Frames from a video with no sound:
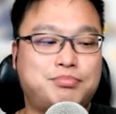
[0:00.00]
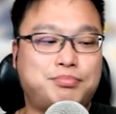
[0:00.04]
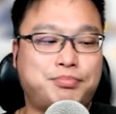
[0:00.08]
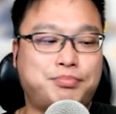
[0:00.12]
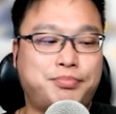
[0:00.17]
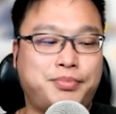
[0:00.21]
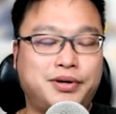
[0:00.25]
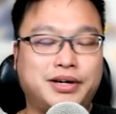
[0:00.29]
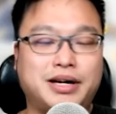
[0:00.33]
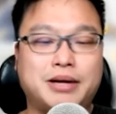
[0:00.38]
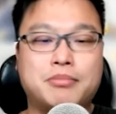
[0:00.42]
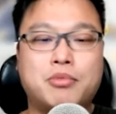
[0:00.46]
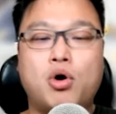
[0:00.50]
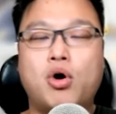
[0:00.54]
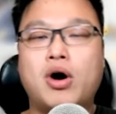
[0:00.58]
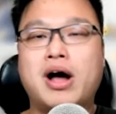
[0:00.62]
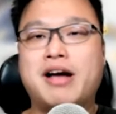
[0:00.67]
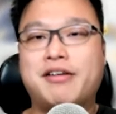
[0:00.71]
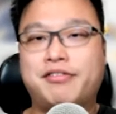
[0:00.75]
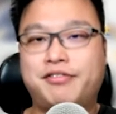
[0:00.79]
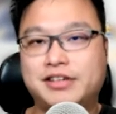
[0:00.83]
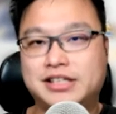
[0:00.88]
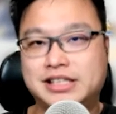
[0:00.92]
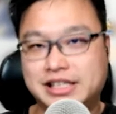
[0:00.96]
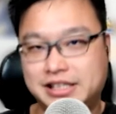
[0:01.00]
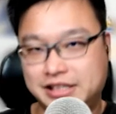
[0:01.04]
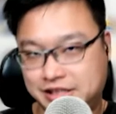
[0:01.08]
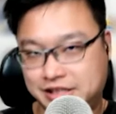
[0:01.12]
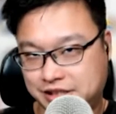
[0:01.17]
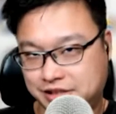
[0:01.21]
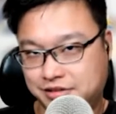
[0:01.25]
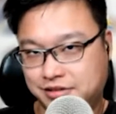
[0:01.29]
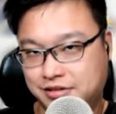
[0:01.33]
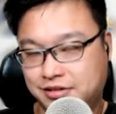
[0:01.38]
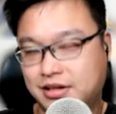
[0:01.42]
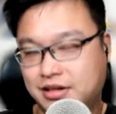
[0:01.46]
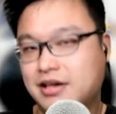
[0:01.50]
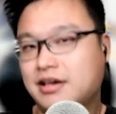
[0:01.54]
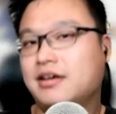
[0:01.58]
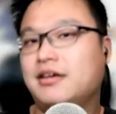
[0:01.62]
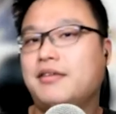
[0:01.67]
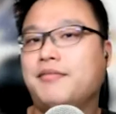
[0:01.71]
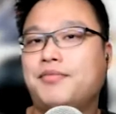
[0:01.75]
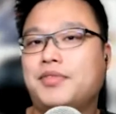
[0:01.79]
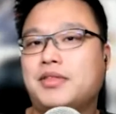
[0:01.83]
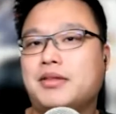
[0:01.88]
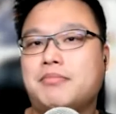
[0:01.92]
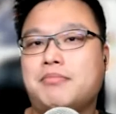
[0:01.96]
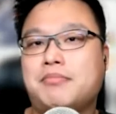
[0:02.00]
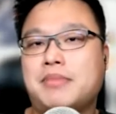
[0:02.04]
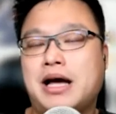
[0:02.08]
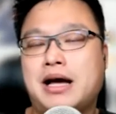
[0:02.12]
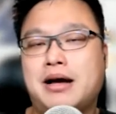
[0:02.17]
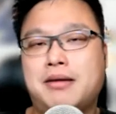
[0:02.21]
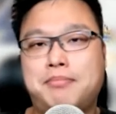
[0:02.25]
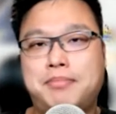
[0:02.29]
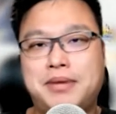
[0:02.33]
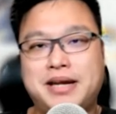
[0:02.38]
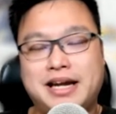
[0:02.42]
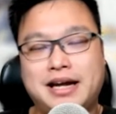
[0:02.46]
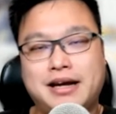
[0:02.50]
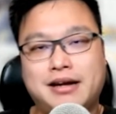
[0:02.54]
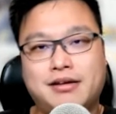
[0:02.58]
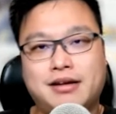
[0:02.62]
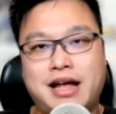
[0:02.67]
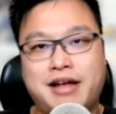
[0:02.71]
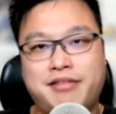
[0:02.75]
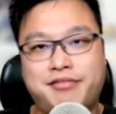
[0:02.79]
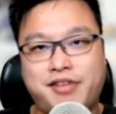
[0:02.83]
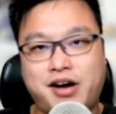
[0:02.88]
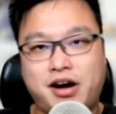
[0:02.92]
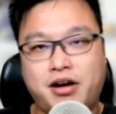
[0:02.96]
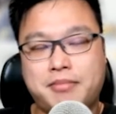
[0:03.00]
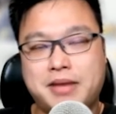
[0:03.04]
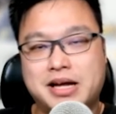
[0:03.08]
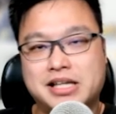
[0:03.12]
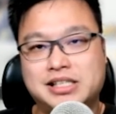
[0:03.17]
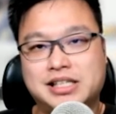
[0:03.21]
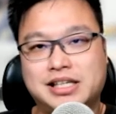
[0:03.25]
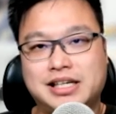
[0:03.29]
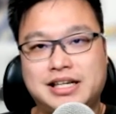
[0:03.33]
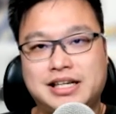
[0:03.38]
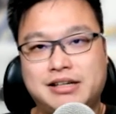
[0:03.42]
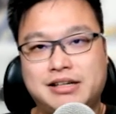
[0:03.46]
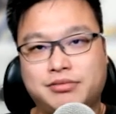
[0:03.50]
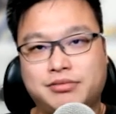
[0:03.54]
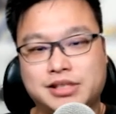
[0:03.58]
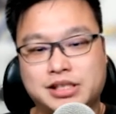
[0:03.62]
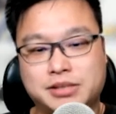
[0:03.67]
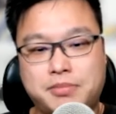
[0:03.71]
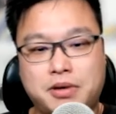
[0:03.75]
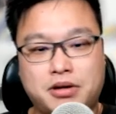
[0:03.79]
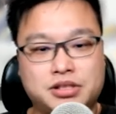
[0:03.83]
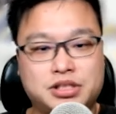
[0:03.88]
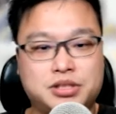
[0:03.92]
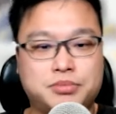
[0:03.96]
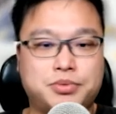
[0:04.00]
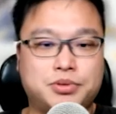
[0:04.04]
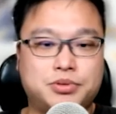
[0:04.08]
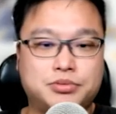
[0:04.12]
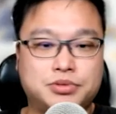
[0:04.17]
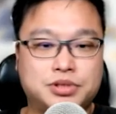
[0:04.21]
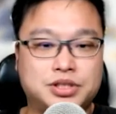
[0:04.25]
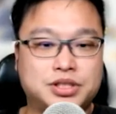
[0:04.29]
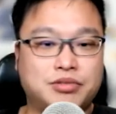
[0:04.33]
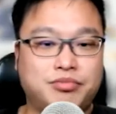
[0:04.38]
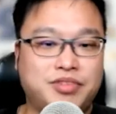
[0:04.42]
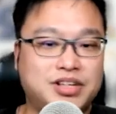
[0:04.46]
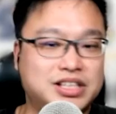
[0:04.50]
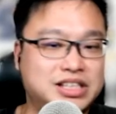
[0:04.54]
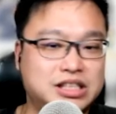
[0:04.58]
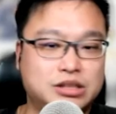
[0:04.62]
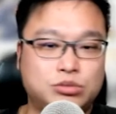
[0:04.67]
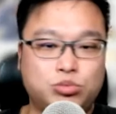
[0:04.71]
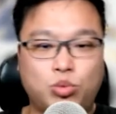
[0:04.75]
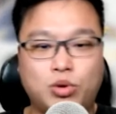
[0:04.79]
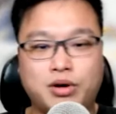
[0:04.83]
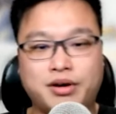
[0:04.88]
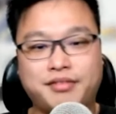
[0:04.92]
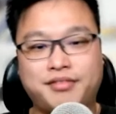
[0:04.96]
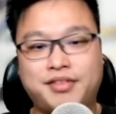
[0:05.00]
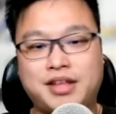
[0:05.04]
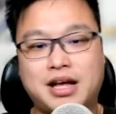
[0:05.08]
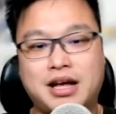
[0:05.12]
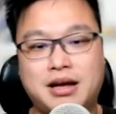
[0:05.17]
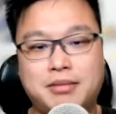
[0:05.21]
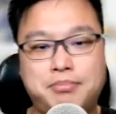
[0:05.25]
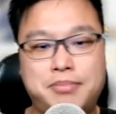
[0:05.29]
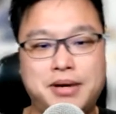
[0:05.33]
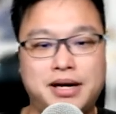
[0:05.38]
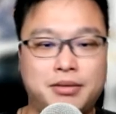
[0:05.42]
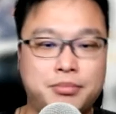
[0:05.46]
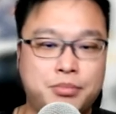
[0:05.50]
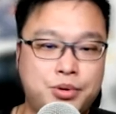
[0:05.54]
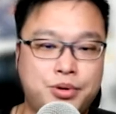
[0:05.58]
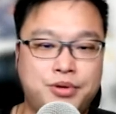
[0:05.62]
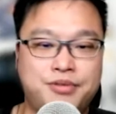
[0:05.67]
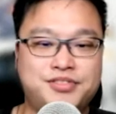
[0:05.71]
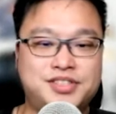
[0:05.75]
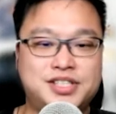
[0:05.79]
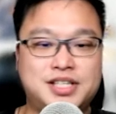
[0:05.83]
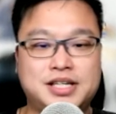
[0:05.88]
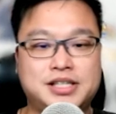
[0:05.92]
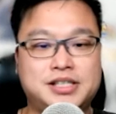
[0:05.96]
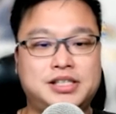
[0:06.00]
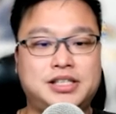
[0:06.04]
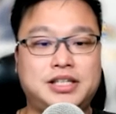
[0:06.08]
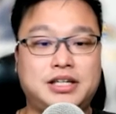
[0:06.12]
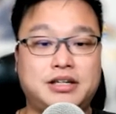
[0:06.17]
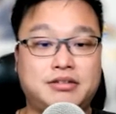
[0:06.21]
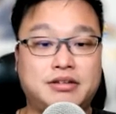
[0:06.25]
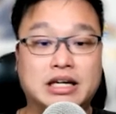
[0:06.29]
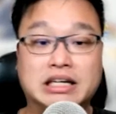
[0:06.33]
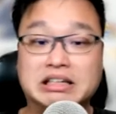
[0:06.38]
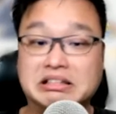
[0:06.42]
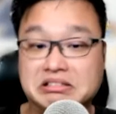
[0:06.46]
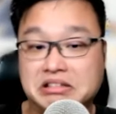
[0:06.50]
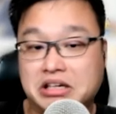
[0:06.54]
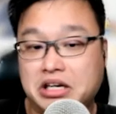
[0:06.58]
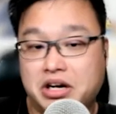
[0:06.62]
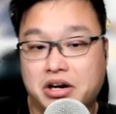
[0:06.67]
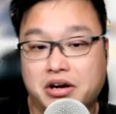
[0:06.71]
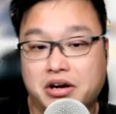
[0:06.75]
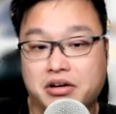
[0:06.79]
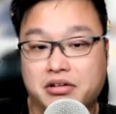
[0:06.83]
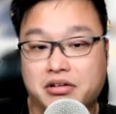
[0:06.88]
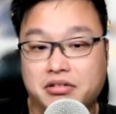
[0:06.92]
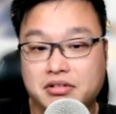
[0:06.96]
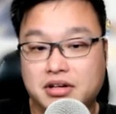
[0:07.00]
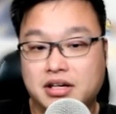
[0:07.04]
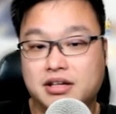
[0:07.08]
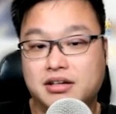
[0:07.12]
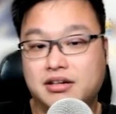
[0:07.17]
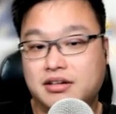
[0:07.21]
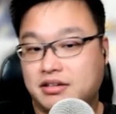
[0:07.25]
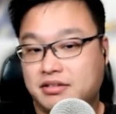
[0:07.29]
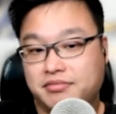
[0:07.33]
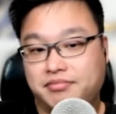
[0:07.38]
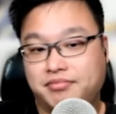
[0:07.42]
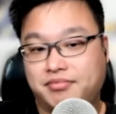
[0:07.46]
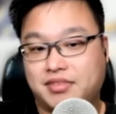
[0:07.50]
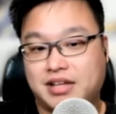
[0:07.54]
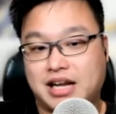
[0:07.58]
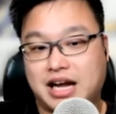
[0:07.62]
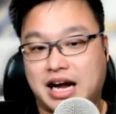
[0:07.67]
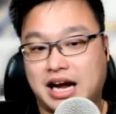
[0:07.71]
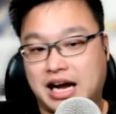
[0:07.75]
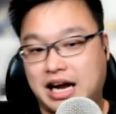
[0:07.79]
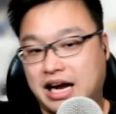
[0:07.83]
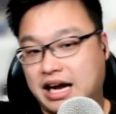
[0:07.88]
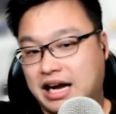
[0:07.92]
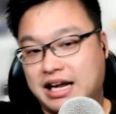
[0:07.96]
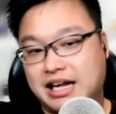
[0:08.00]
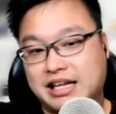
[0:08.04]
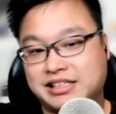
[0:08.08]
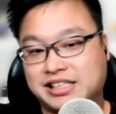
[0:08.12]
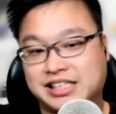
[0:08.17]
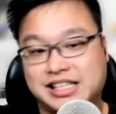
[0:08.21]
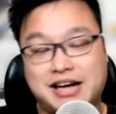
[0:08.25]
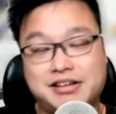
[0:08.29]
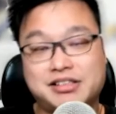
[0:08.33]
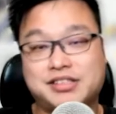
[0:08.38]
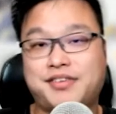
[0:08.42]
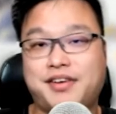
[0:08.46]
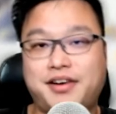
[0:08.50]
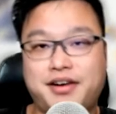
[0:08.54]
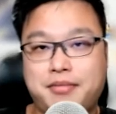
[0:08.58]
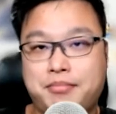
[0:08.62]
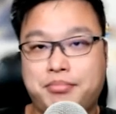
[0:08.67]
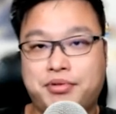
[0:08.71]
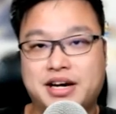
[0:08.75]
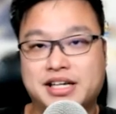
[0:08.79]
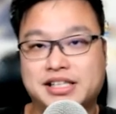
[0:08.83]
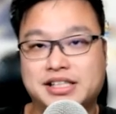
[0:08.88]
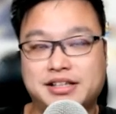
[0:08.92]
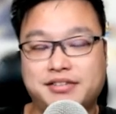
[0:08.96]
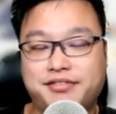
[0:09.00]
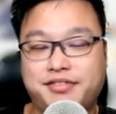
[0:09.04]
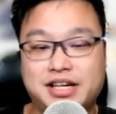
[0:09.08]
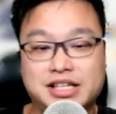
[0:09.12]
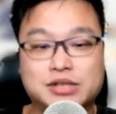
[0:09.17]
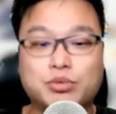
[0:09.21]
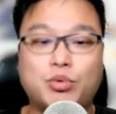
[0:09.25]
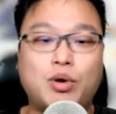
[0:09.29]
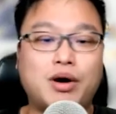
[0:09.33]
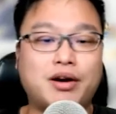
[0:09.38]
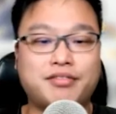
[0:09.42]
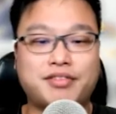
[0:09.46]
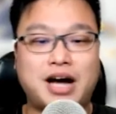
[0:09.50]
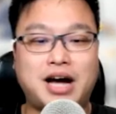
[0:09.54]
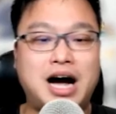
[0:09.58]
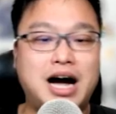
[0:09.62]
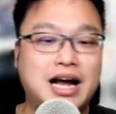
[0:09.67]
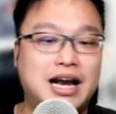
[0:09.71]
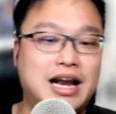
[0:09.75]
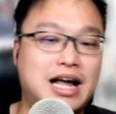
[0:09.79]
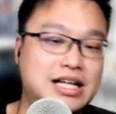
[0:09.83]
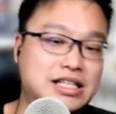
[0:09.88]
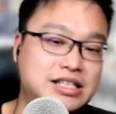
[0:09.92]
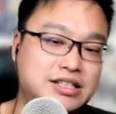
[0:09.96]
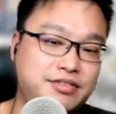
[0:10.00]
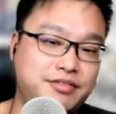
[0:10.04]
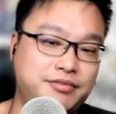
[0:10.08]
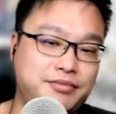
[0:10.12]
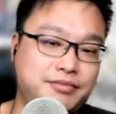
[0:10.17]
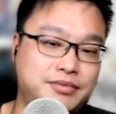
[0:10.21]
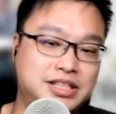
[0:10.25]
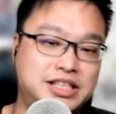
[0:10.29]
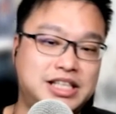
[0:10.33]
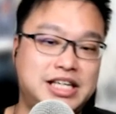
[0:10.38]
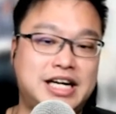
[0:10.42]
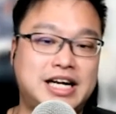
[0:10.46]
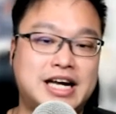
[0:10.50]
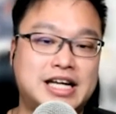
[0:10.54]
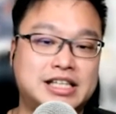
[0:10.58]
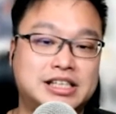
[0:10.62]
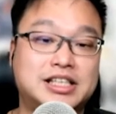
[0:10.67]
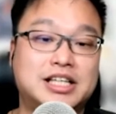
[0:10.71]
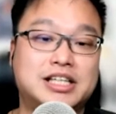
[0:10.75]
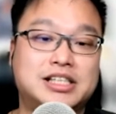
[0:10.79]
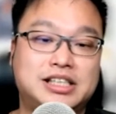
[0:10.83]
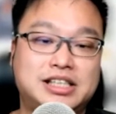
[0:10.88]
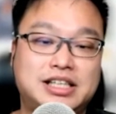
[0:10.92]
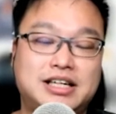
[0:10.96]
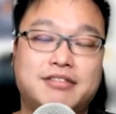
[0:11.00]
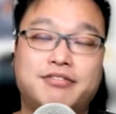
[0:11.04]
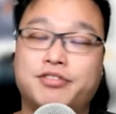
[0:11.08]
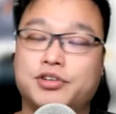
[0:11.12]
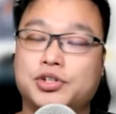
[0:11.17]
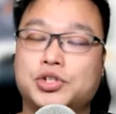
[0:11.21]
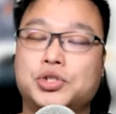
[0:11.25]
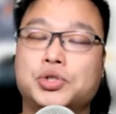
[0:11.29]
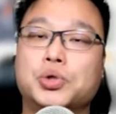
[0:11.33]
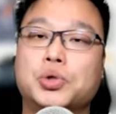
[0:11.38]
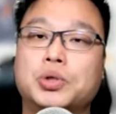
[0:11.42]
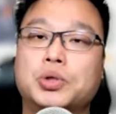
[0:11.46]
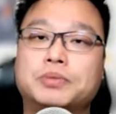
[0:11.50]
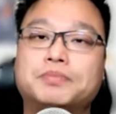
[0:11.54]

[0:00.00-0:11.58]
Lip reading: putting more effort into being environmentally responsible. So this is one of their big moves this year. And, it sounds very impressive. It's one of the highlights from CES this year, for sure.